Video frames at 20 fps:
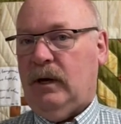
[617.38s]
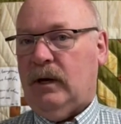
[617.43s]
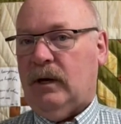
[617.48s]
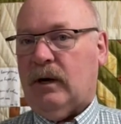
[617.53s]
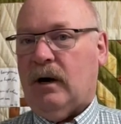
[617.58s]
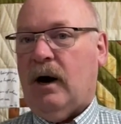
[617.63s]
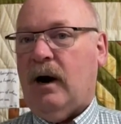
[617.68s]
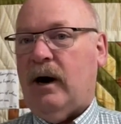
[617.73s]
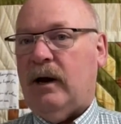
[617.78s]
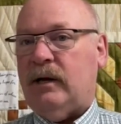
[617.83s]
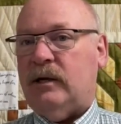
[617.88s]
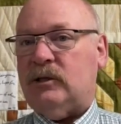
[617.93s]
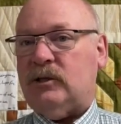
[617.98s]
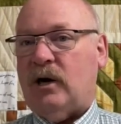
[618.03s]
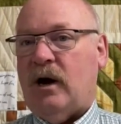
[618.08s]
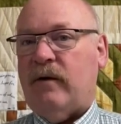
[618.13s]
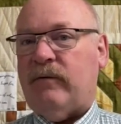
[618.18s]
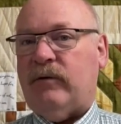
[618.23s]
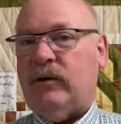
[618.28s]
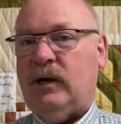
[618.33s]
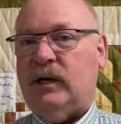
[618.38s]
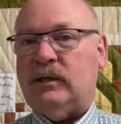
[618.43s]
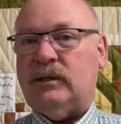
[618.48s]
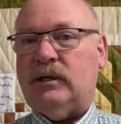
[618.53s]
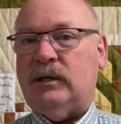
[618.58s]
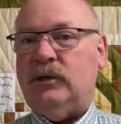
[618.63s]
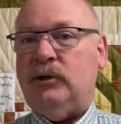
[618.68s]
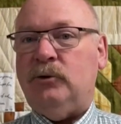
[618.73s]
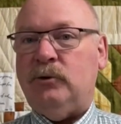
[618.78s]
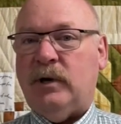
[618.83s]
God has offered us
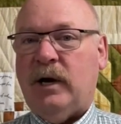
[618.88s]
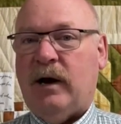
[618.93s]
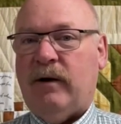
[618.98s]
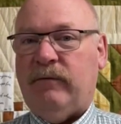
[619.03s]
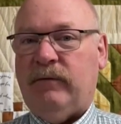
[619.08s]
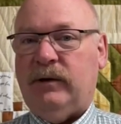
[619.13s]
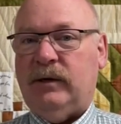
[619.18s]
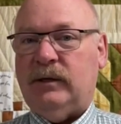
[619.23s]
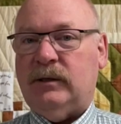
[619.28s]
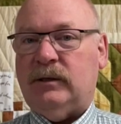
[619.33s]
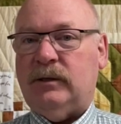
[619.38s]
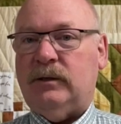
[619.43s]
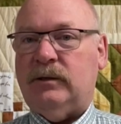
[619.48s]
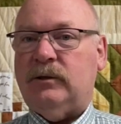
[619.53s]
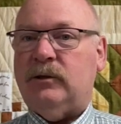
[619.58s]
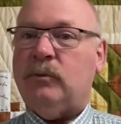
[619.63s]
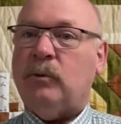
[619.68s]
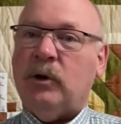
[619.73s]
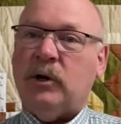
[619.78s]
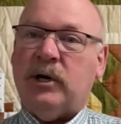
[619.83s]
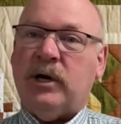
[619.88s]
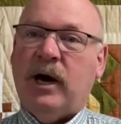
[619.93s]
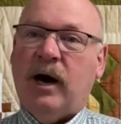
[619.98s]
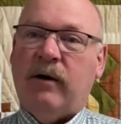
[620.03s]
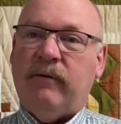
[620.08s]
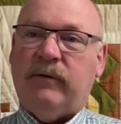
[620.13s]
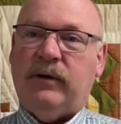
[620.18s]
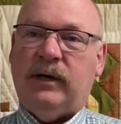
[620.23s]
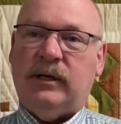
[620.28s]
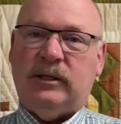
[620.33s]
a new covenant. The word
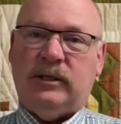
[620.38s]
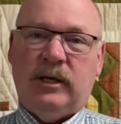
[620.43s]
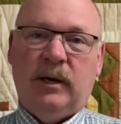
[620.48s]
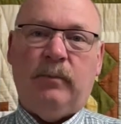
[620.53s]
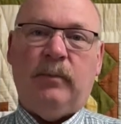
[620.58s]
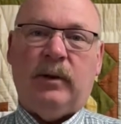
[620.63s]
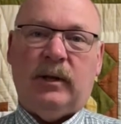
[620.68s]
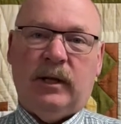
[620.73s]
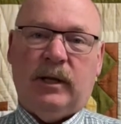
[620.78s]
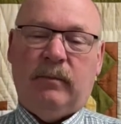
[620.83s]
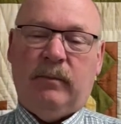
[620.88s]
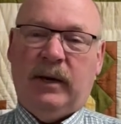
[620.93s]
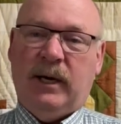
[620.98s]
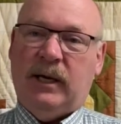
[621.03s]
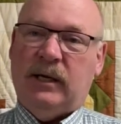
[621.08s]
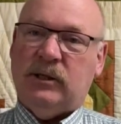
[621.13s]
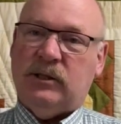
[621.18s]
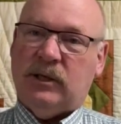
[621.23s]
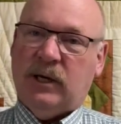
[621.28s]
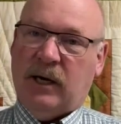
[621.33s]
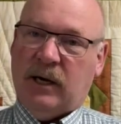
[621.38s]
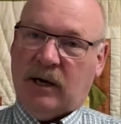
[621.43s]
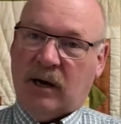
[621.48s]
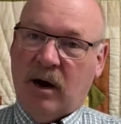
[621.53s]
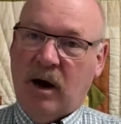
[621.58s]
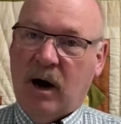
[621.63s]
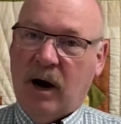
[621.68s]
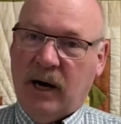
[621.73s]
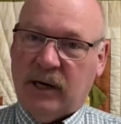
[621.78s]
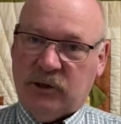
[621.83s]
covenant typically means a
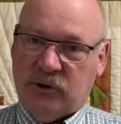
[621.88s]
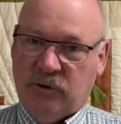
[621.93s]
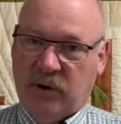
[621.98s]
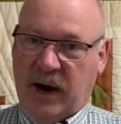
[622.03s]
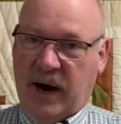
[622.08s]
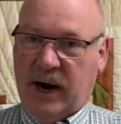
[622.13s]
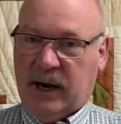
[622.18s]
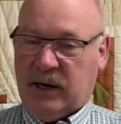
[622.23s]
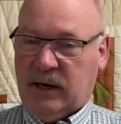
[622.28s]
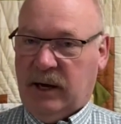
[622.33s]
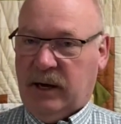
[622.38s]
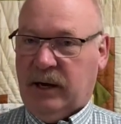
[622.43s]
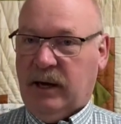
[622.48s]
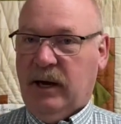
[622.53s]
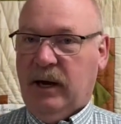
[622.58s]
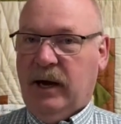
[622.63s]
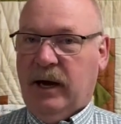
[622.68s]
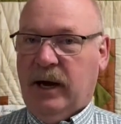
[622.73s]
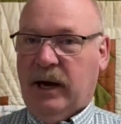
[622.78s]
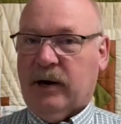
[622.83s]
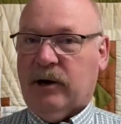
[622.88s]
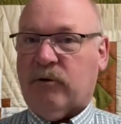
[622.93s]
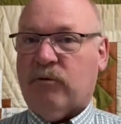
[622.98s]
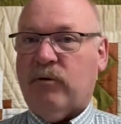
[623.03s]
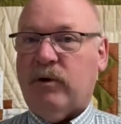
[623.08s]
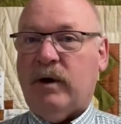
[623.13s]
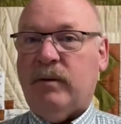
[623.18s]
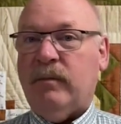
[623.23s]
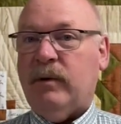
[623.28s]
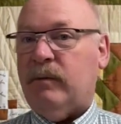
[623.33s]
contract, like an
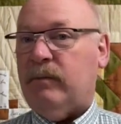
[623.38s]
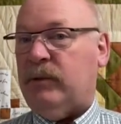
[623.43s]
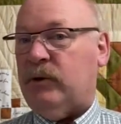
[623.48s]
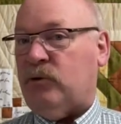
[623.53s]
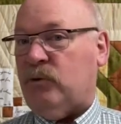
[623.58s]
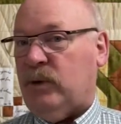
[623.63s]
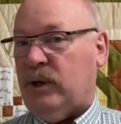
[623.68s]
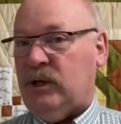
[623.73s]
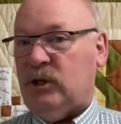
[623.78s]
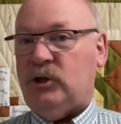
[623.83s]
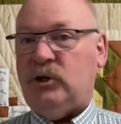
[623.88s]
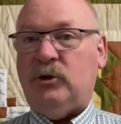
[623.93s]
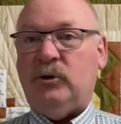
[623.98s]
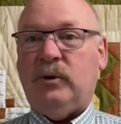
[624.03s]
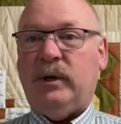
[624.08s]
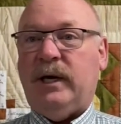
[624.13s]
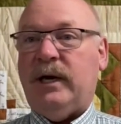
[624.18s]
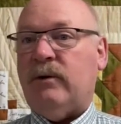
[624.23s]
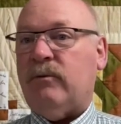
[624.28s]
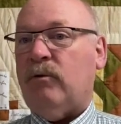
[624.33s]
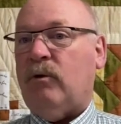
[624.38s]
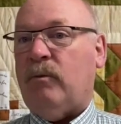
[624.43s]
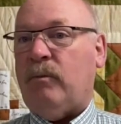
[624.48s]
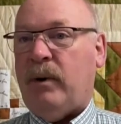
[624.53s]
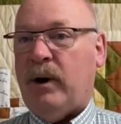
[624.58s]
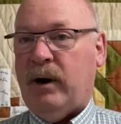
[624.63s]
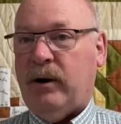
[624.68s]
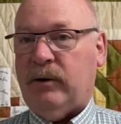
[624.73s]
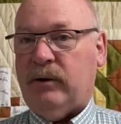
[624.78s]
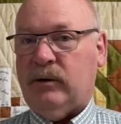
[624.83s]
agreement between two equal
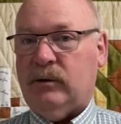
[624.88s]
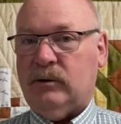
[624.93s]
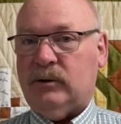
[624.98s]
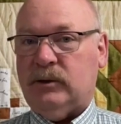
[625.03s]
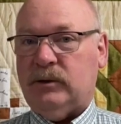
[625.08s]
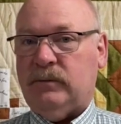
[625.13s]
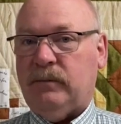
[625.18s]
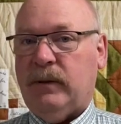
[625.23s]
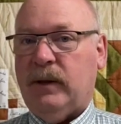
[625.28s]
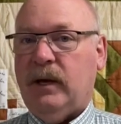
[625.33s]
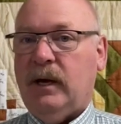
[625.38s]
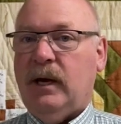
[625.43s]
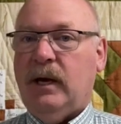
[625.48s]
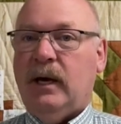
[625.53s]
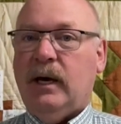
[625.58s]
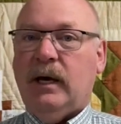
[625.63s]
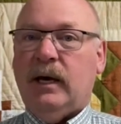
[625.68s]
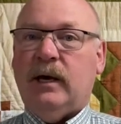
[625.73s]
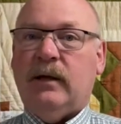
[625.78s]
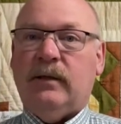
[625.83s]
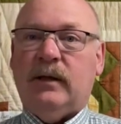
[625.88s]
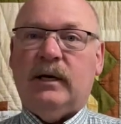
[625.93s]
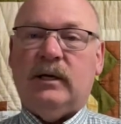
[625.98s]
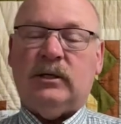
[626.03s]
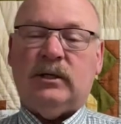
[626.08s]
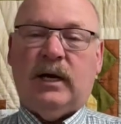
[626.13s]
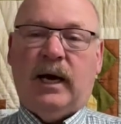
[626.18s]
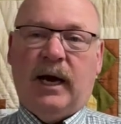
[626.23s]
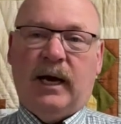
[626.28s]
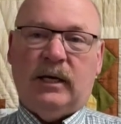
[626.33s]
partners. In
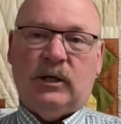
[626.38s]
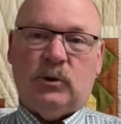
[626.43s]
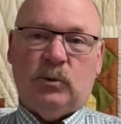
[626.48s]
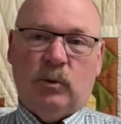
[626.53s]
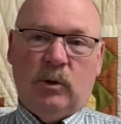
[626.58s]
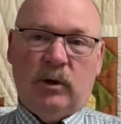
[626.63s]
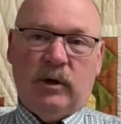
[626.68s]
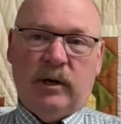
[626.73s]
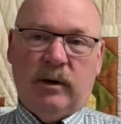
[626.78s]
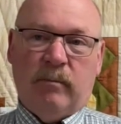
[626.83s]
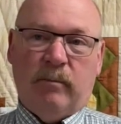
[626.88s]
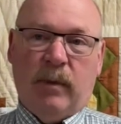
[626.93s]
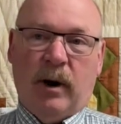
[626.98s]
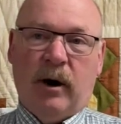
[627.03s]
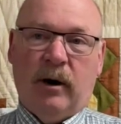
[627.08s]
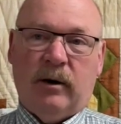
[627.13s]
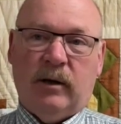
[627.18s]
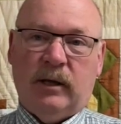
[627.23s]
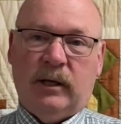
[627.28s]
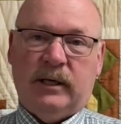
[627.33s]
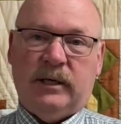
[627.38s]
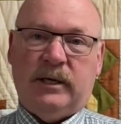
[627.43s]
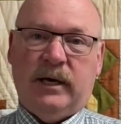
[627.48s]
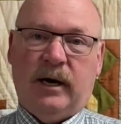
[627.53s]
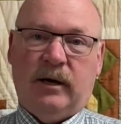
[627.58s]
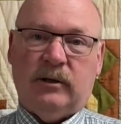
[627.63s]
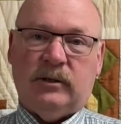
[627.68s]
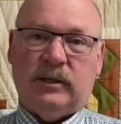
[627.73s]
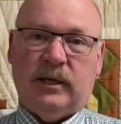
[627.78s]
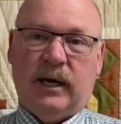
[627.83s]
this case, William Barclay
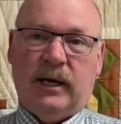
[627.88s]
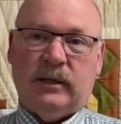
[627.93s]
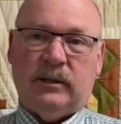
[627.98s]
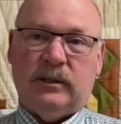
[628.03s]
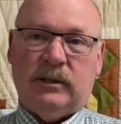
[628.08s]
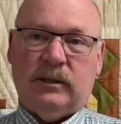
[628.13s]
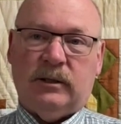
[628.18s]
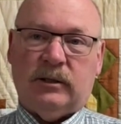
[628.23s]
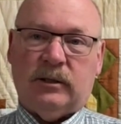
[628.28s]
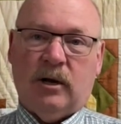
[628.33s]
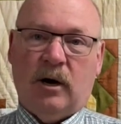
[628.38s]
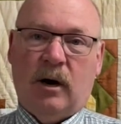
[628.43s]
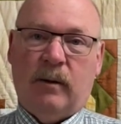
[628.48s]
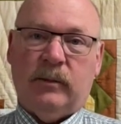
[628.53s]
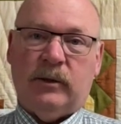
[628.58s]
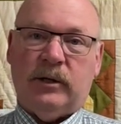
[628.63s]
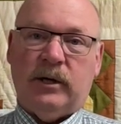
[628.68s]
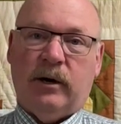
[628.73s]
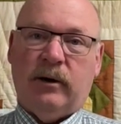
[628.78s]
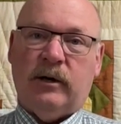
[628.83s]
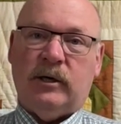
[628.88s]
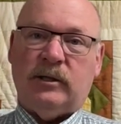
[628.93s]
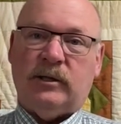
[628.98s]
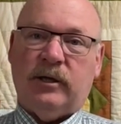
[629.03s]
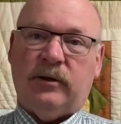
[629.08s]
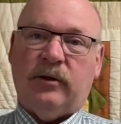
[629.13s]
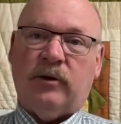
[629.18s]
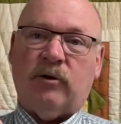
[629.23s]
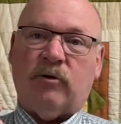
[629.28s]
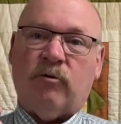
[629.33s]
tells us in his commentaries
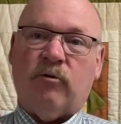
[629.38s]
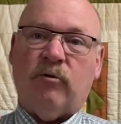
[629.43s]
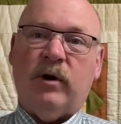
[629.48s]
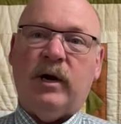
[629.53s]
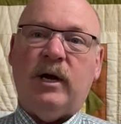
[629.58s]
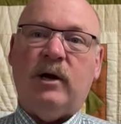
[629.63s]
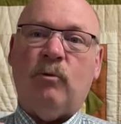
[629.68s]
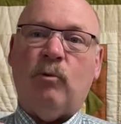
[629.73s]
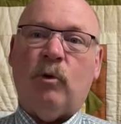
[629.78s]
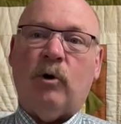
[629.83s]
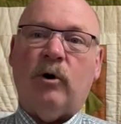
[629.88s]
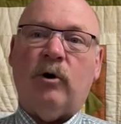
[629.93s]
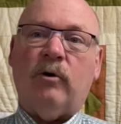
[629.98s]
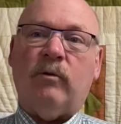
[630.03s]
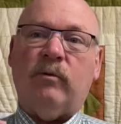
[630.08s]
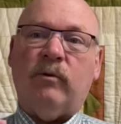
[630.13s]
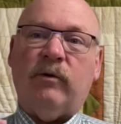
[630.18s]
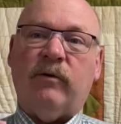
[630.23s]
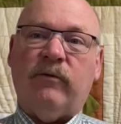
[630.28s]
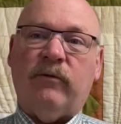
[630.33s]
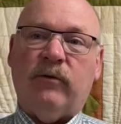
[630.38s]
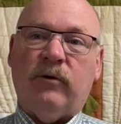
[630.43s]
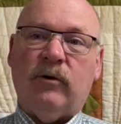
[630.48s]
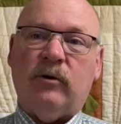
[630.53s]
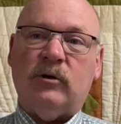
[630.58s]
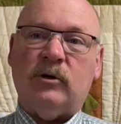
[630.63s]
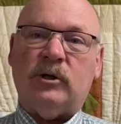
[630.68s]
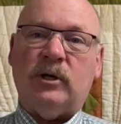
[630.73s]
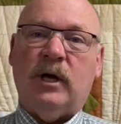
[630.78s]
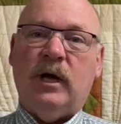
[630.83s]
that the Greek word
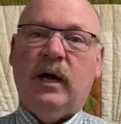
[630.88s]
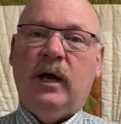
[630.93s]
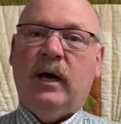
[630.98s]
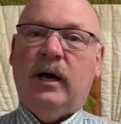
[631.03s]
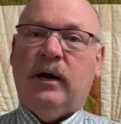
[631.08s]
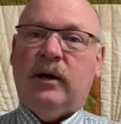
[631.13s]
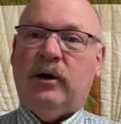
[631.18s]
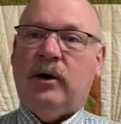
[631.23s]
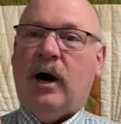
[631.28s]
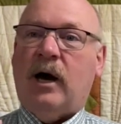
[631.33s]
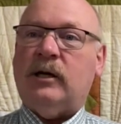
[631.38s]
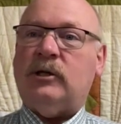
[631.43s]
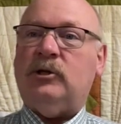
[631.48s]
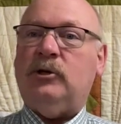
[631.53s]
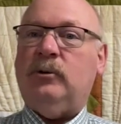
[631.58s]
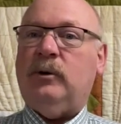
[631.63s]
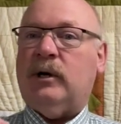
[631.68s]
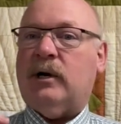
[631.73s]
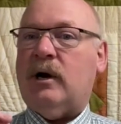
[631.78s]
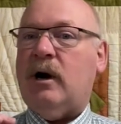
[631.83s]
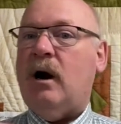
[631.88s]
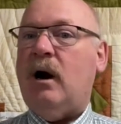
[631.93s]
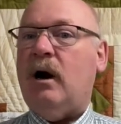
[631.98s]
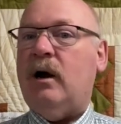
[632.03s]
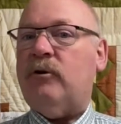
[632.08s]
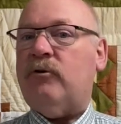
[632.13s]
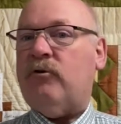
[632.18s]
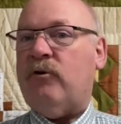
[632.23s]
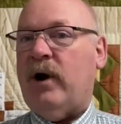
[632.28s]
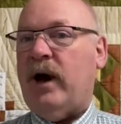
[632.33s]
refers not to a
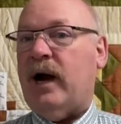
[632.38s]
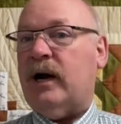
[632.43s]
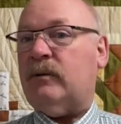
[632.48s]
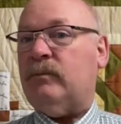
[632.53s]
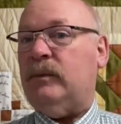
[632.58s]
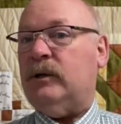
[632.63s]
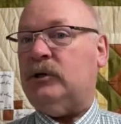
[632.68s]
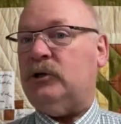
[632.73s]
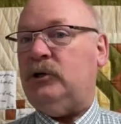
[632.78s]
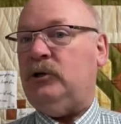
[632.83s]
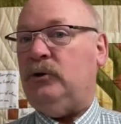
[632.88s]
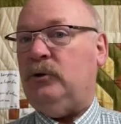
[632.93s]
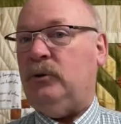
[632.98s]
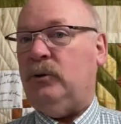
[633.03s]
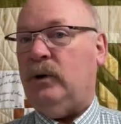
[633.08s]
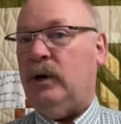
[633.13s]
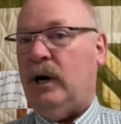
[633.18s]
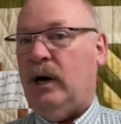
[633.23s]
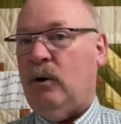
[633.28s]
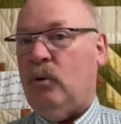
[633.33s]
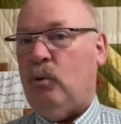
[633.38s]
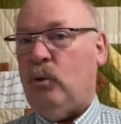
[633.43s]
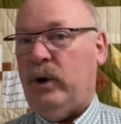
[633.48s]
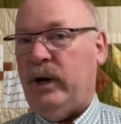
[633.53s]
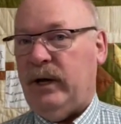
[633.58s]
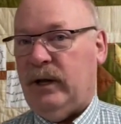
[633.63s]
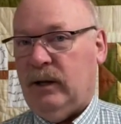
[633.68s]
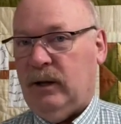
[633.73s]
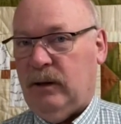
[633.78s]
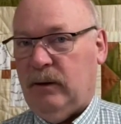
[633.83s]
contract, but to a
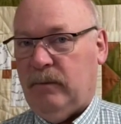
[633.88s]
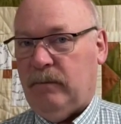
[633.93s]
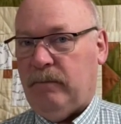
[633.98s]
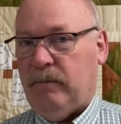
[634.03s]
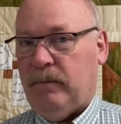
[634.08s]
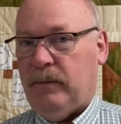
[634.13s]
will.